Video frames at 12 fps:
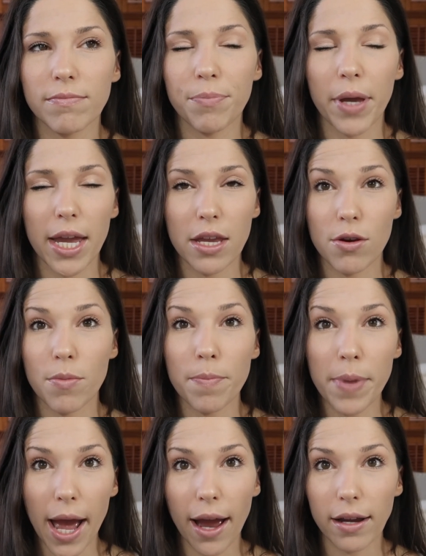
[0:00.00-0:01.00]
pay her
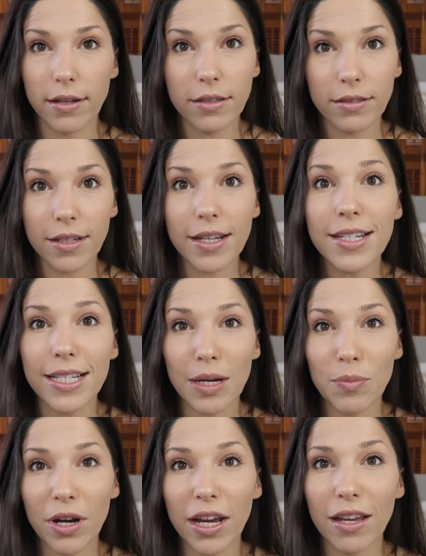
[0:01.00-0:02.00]
back in
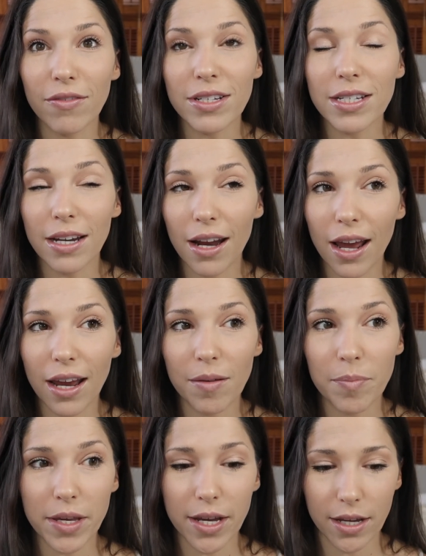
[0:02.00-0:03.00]
some way even today,
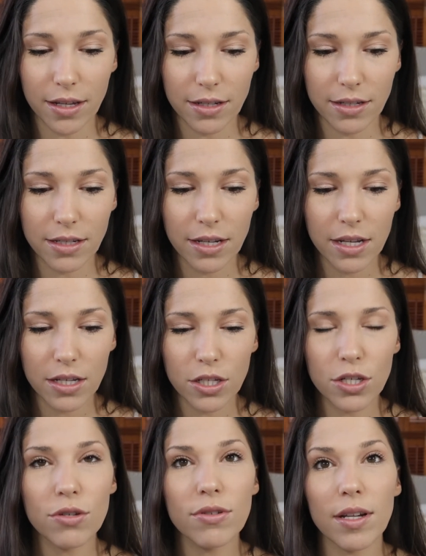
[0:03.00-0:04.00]
because
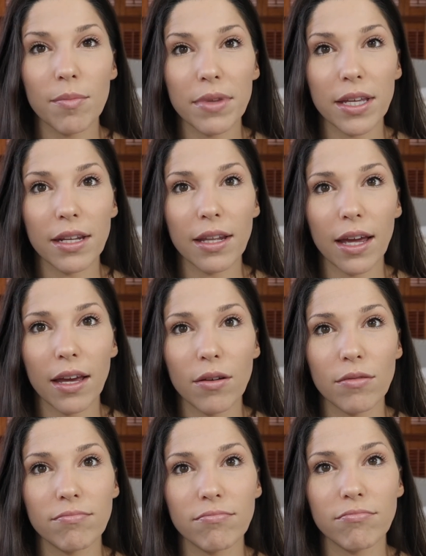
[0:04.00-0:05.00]
to do something like
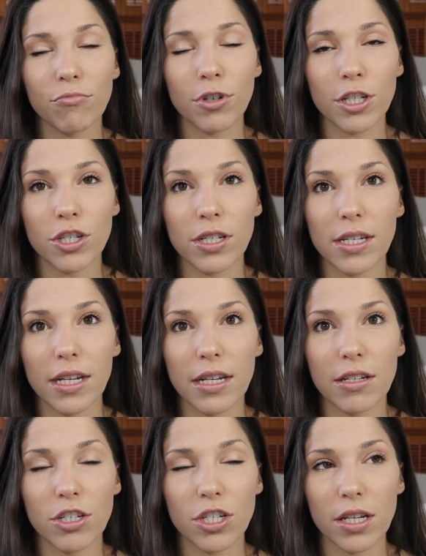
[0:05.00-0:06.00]
what she did
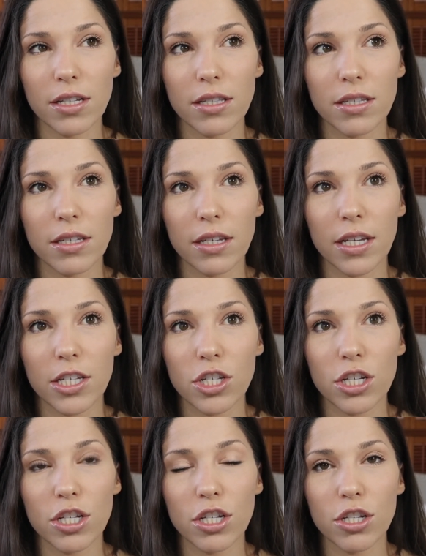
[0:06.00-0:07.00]
is just, it's
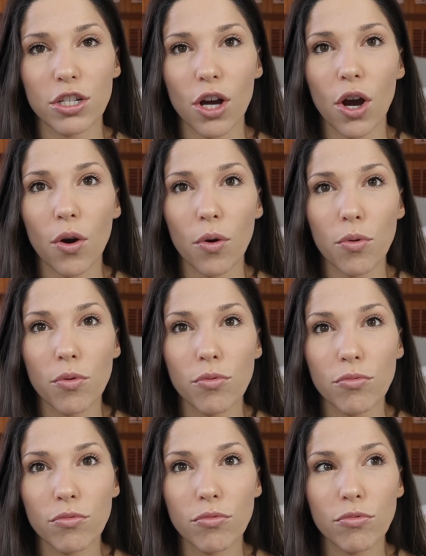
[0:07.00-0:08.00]
just
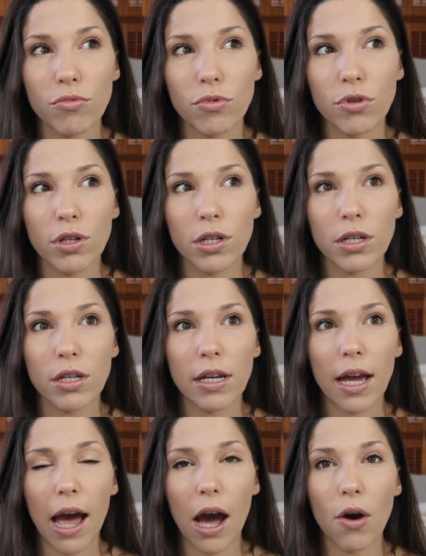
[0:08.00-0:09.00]
so
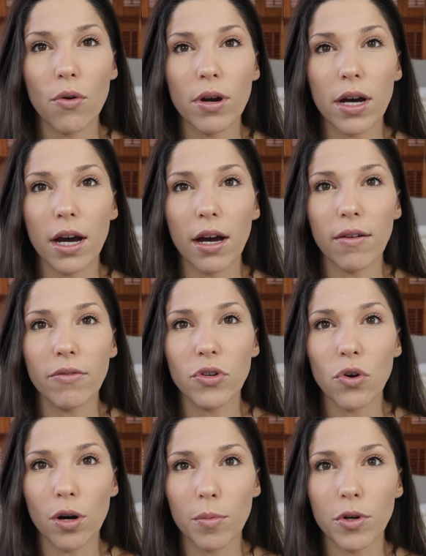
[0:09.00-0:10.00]
out of
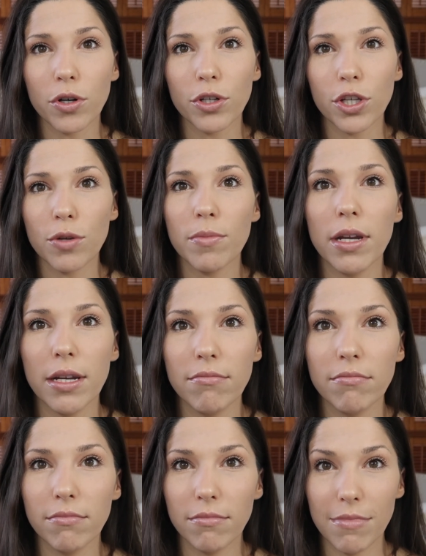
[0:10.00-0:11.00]
normal
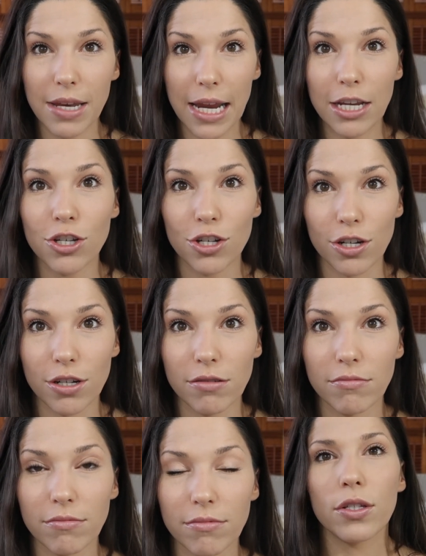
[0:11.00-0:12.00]
human nature.
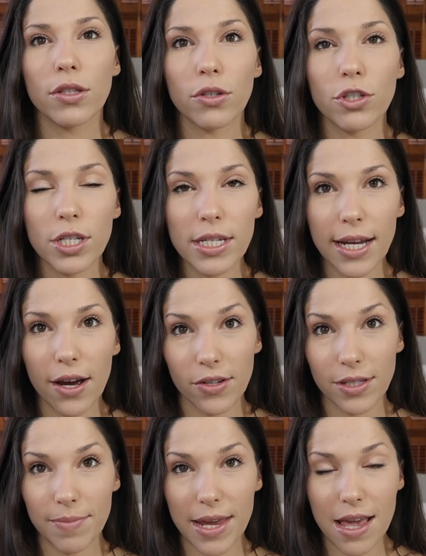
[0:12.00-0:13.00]
So she
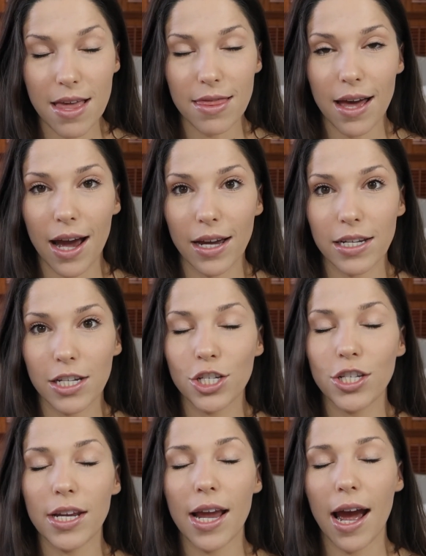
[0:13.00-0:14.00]
tells me that
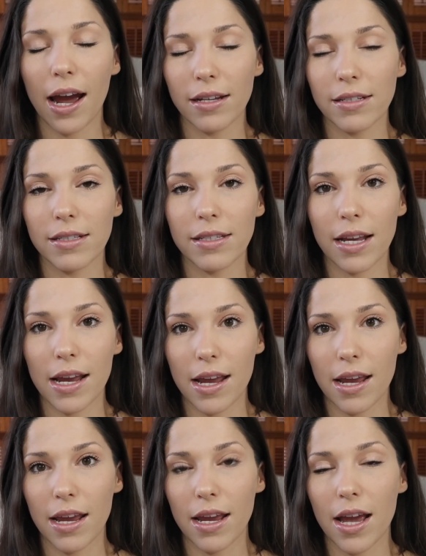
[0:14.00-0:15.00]
she has
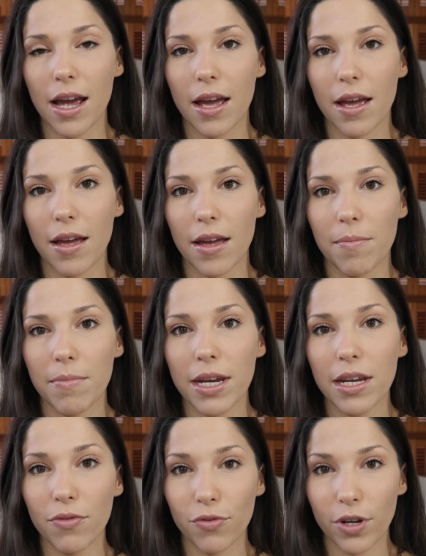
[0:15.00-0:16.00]
a
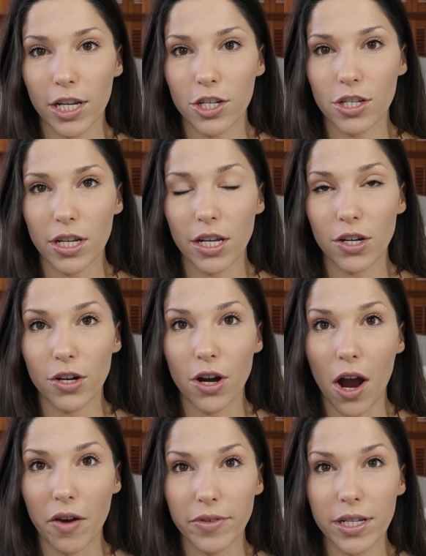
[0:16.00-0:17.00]
mini fridge in her
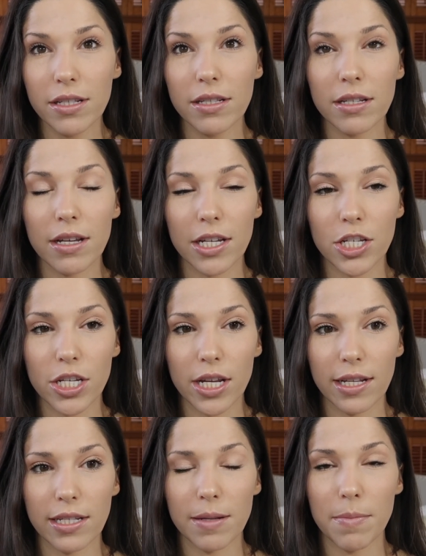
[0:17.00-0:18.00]
office, and she
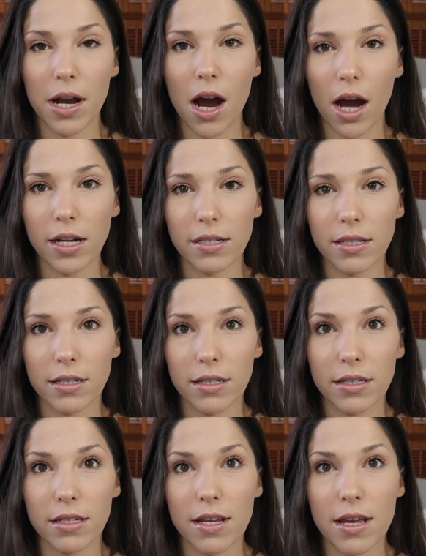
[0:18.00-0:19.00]
has some cots
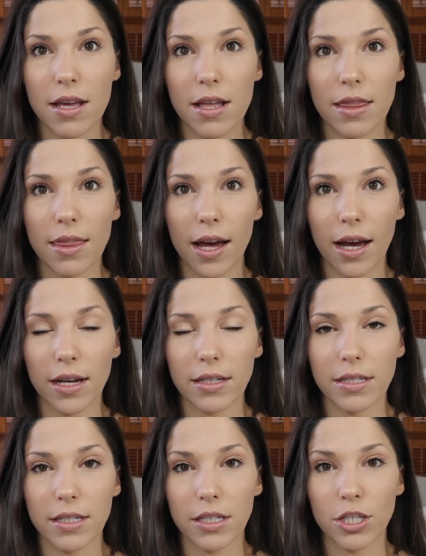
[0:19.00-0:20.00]

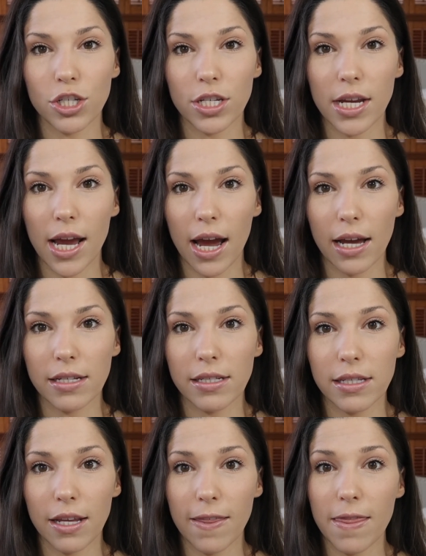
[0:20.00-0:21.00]
that she
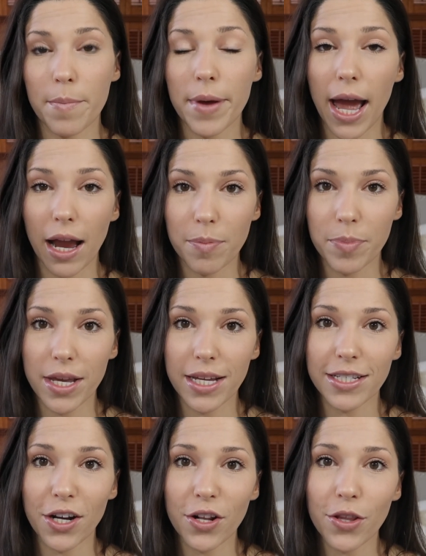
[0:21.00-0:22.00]
has in the back,
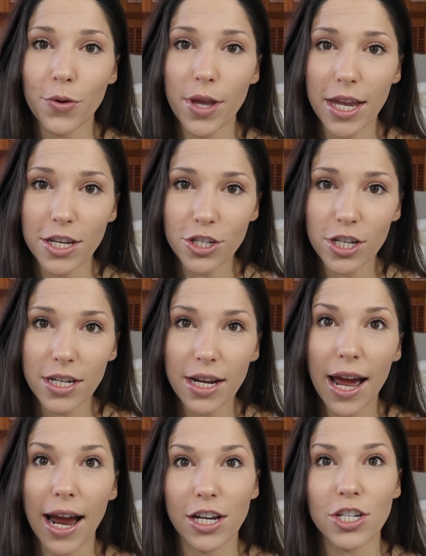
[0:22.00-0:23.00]
because our location
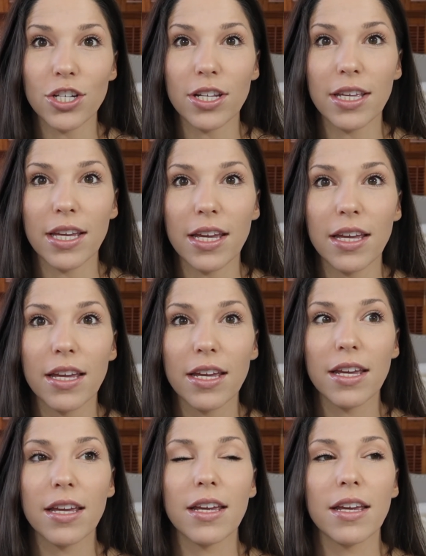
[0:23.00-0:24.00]
actually
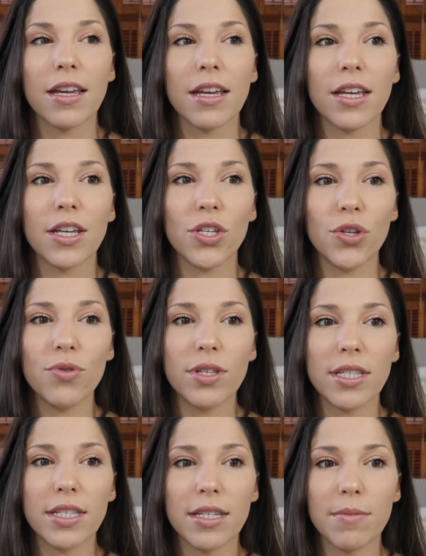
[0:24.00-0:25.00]

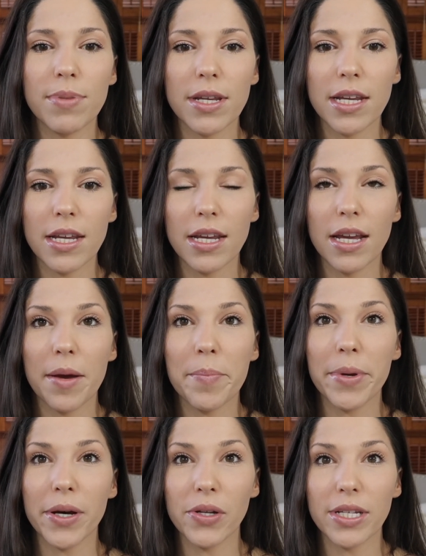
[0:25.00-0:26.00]
used to be a
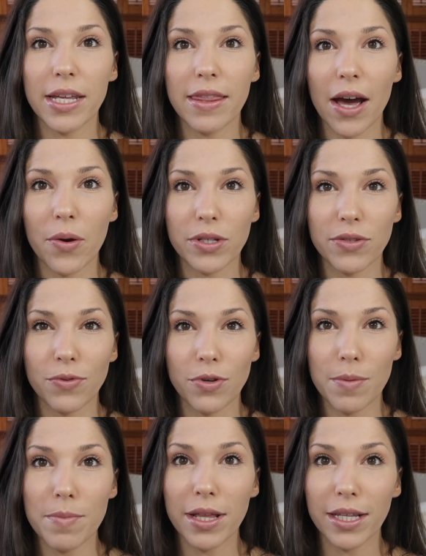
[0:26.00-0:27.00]
building that was for
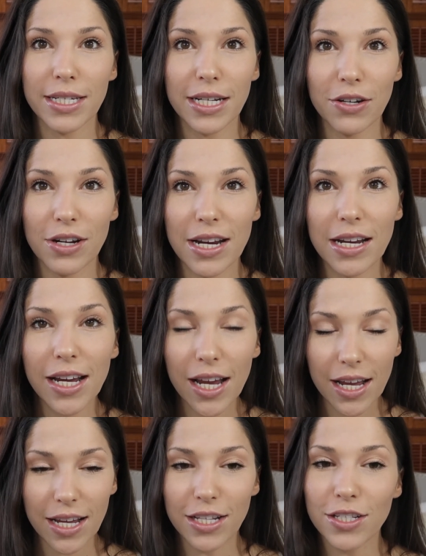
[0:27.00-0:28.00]
the military,
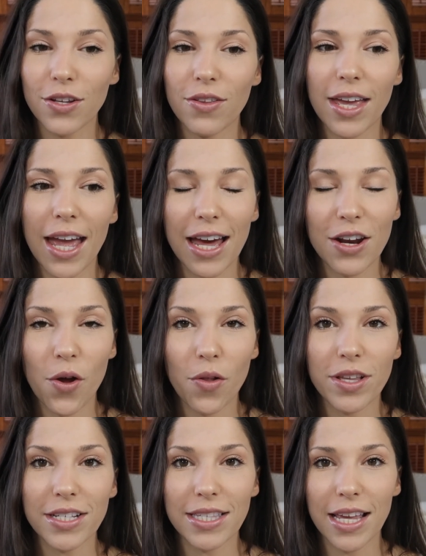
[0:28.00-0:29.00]
and so they had all
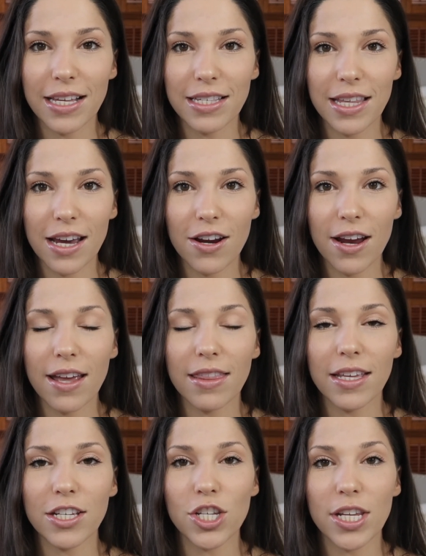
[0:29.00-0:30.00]
these things there.
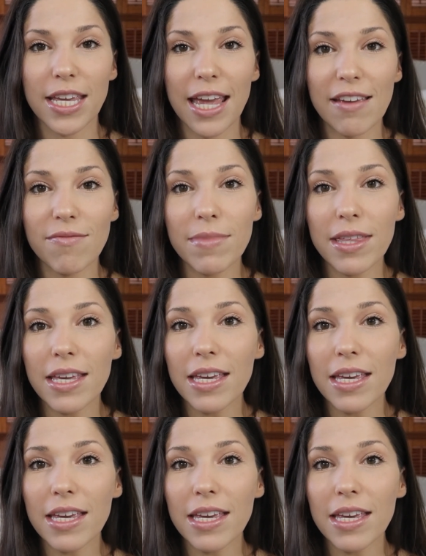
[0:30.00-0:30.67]
And then she gave me the